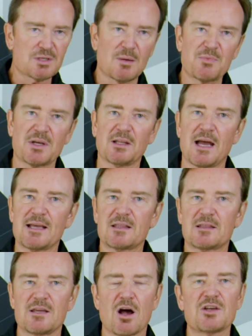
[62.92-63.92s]
something
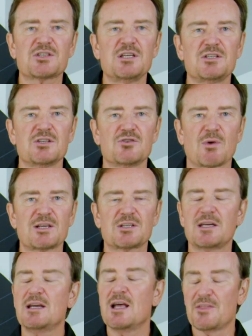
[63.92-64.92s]
like the all-season
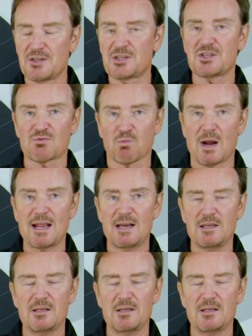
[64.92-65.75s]
dressing, this is ready to